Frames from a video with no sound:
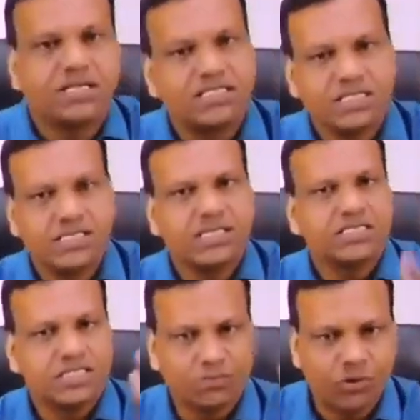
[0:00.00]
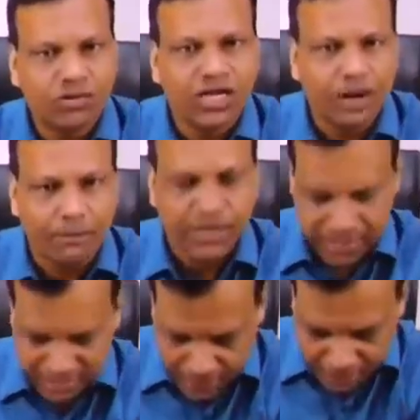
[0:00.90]
G is G protein coupled
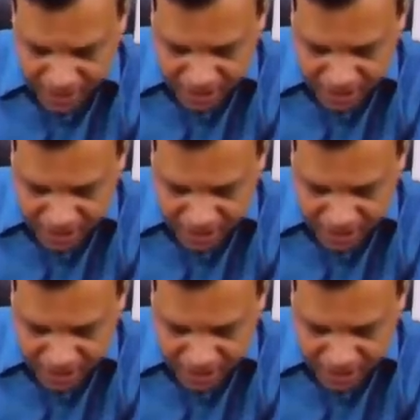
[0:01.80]
receptor,